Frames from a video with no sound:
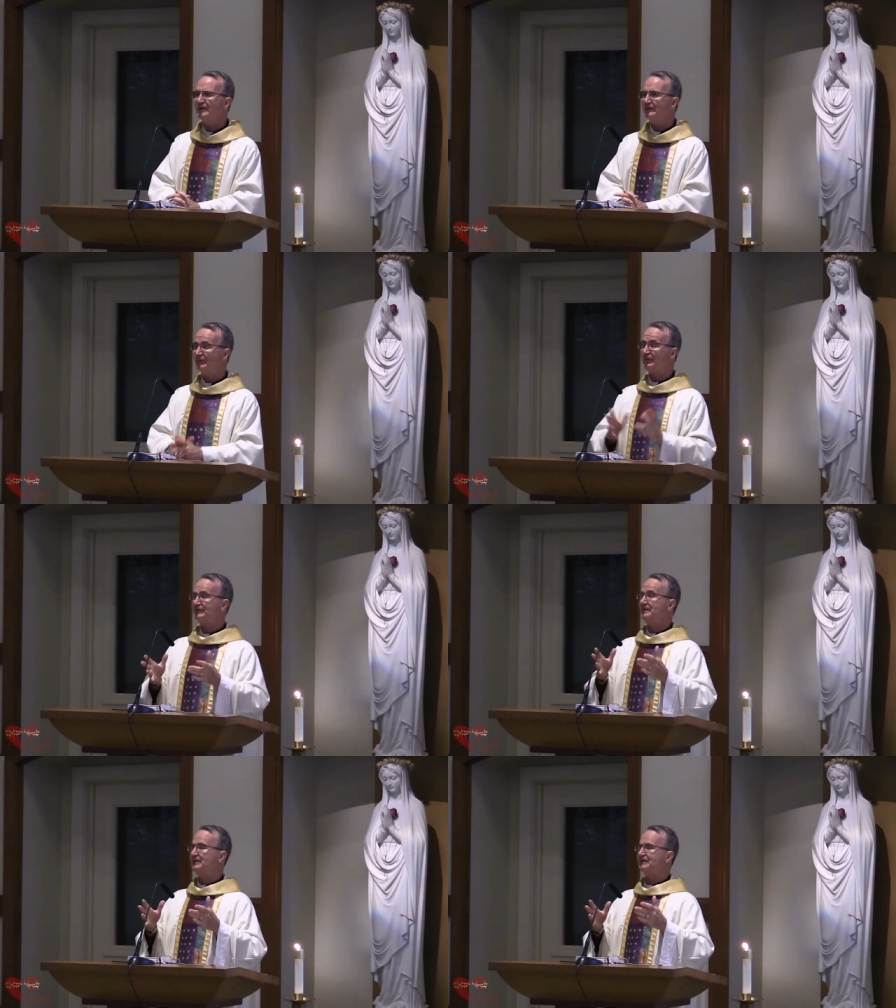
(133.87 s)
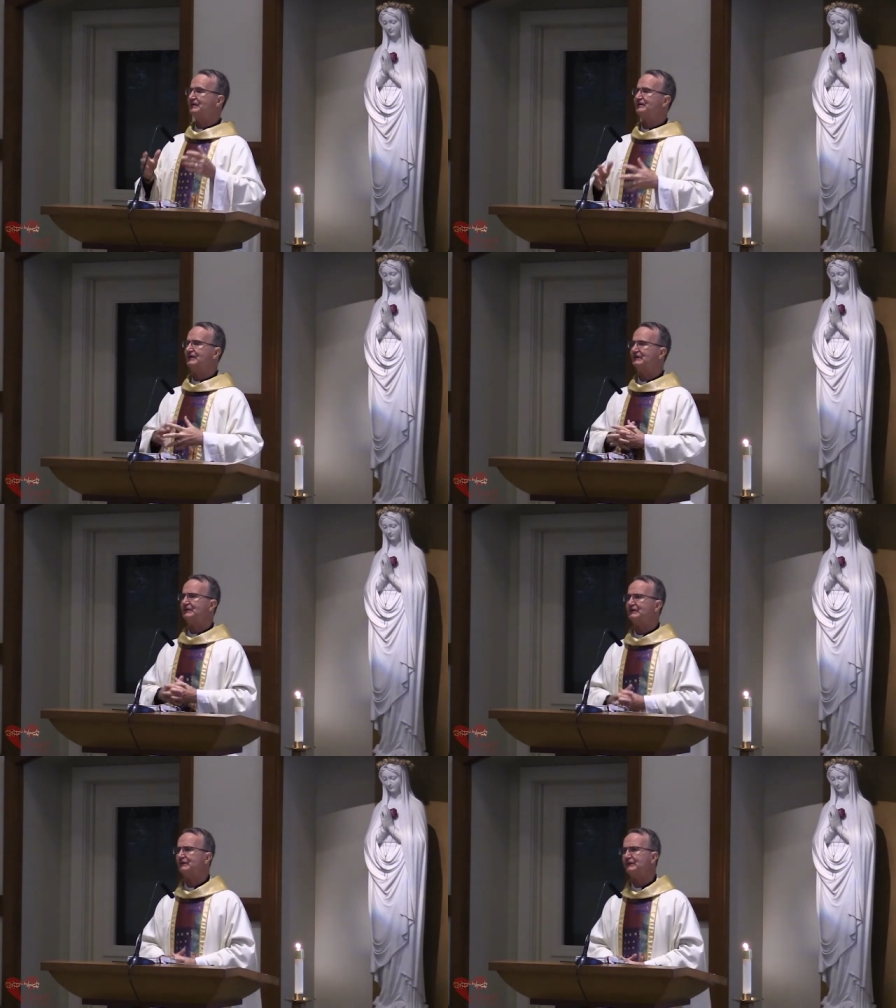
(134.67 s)
The first image that
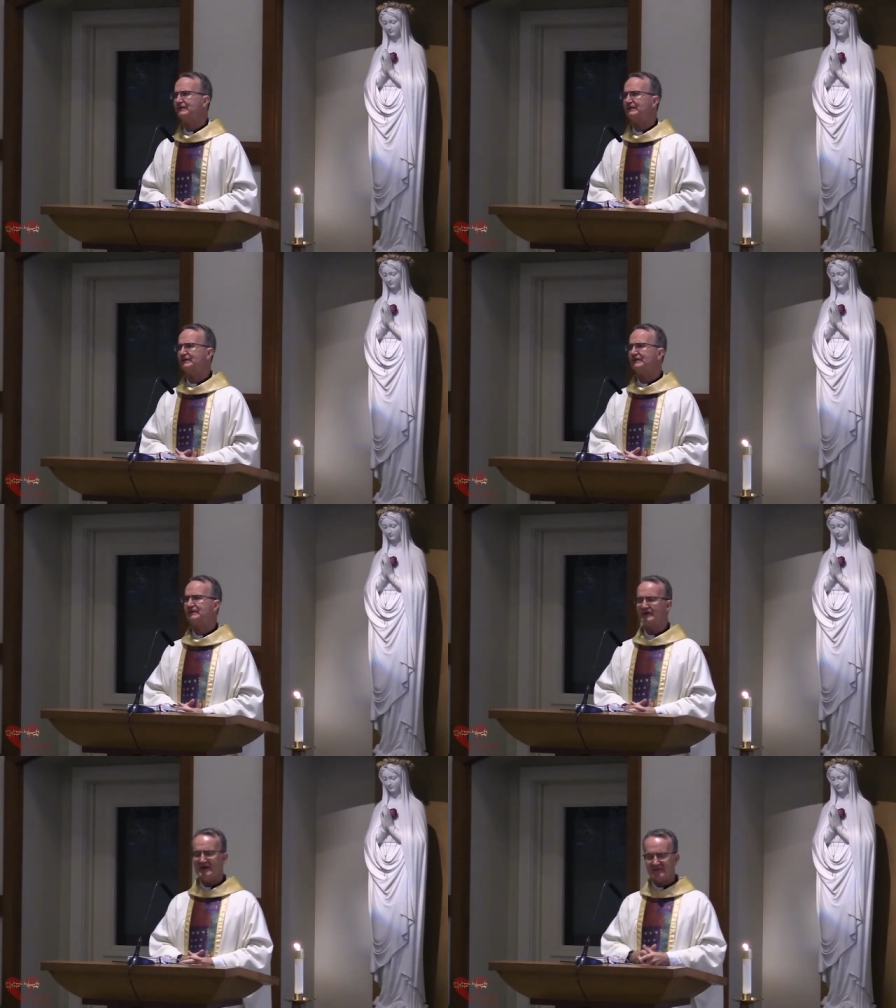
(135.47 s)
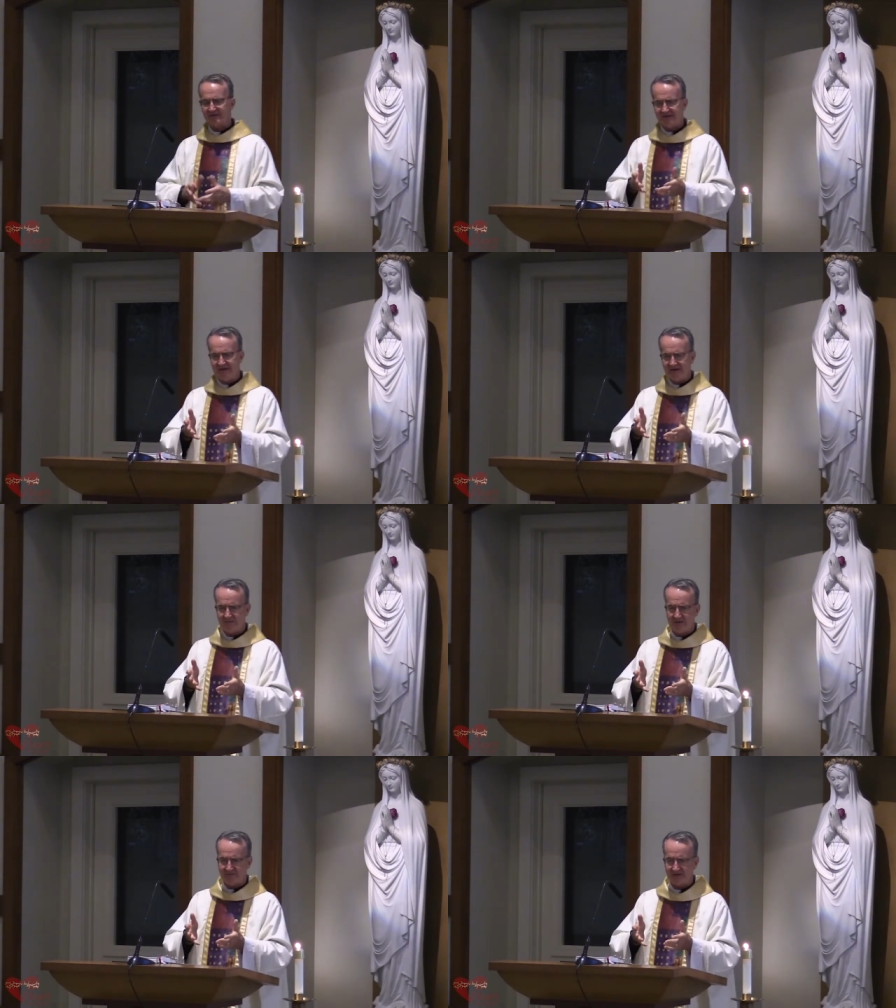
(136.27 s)
Jesus uses is the
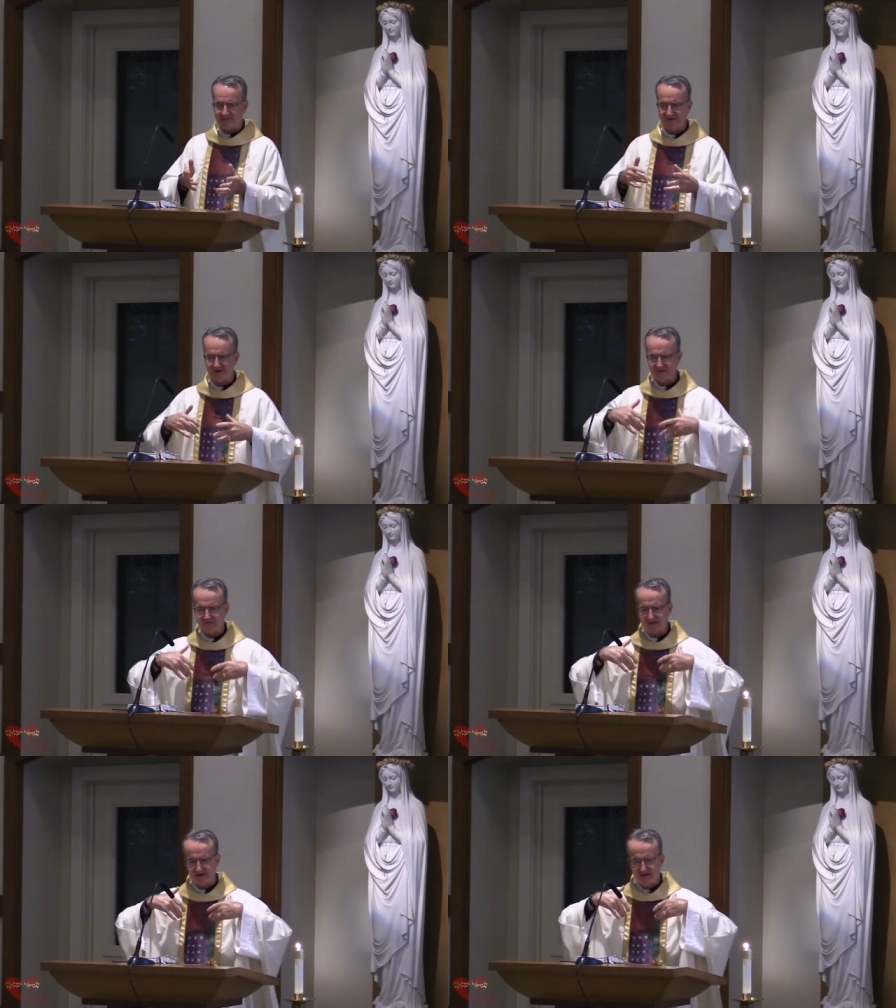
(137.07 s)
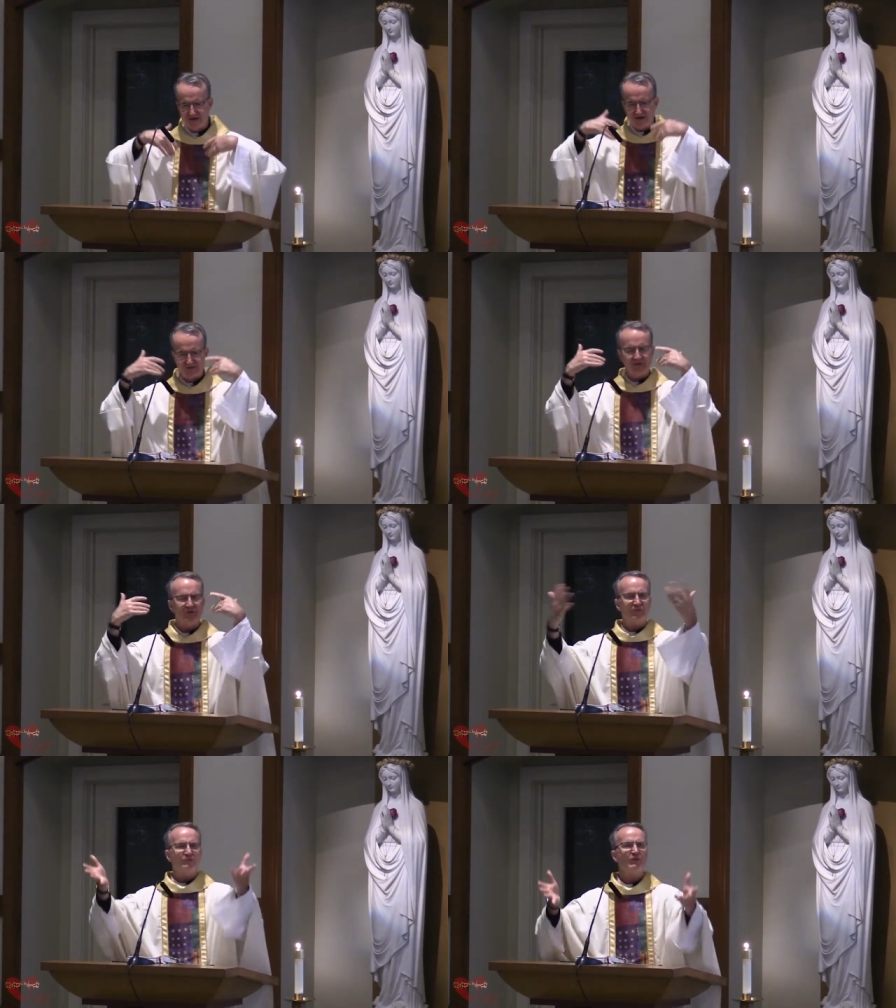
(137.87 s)
kingdom of heaven is like a net
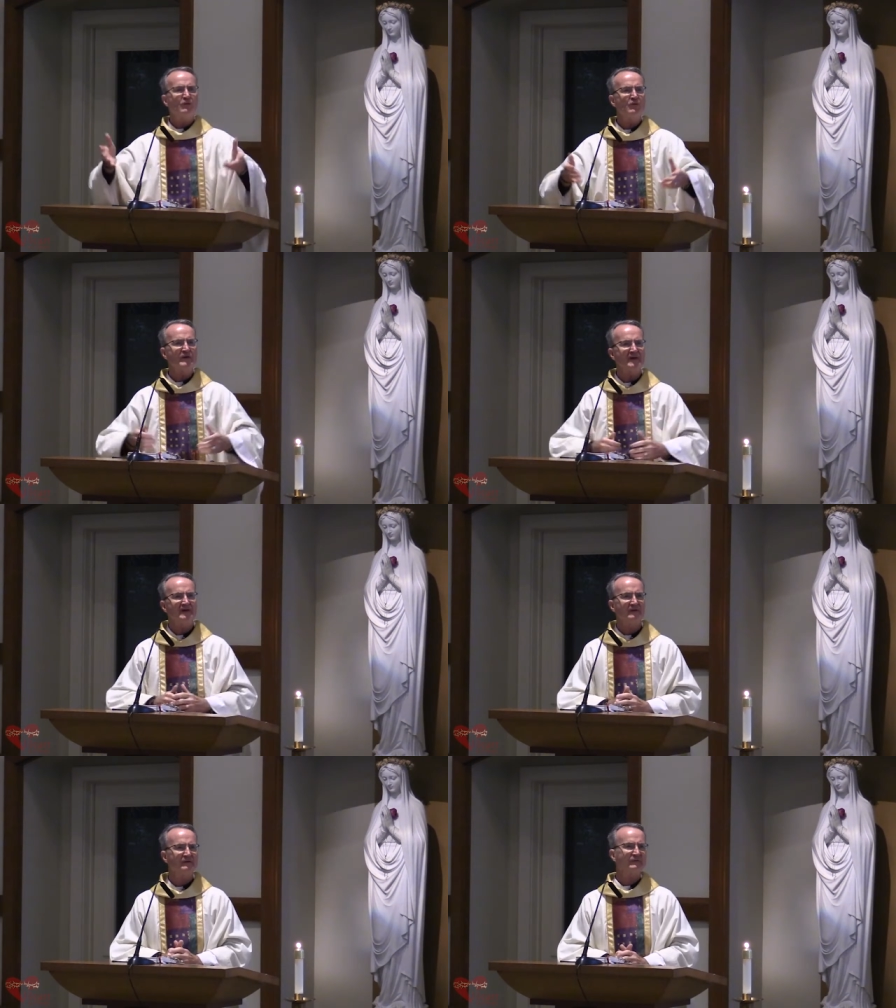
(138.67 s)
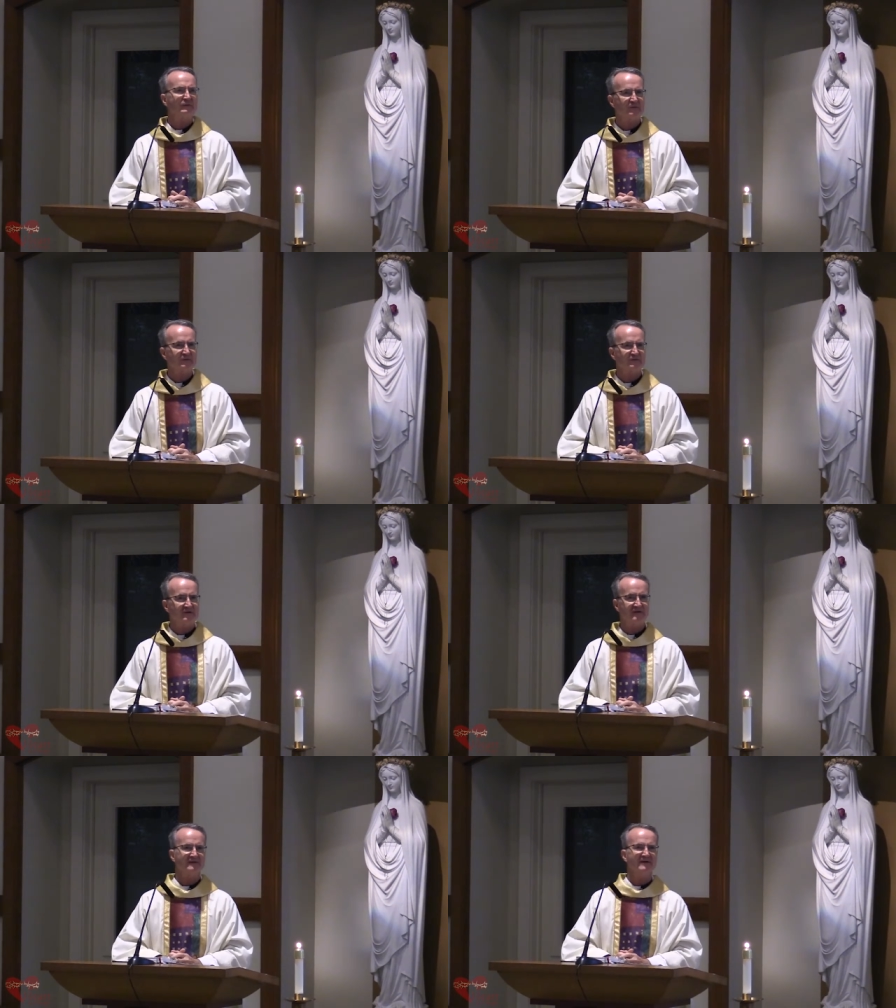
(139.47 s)
thrown into the
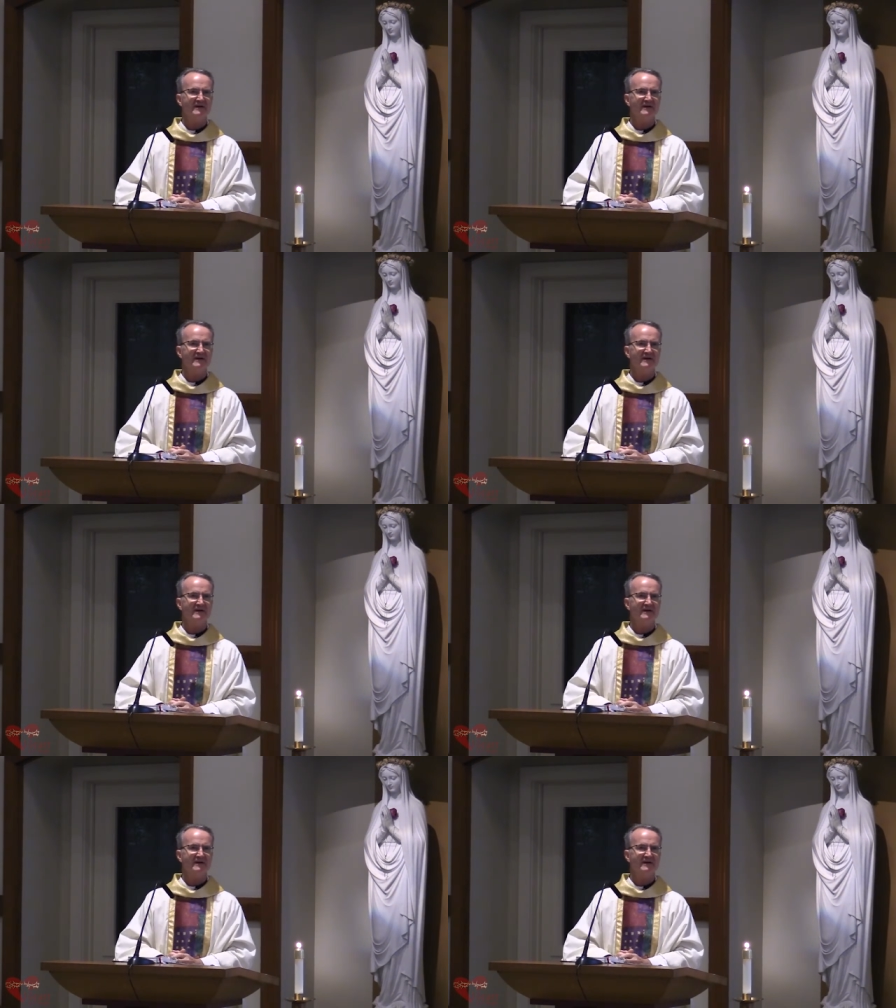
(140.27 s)
sea.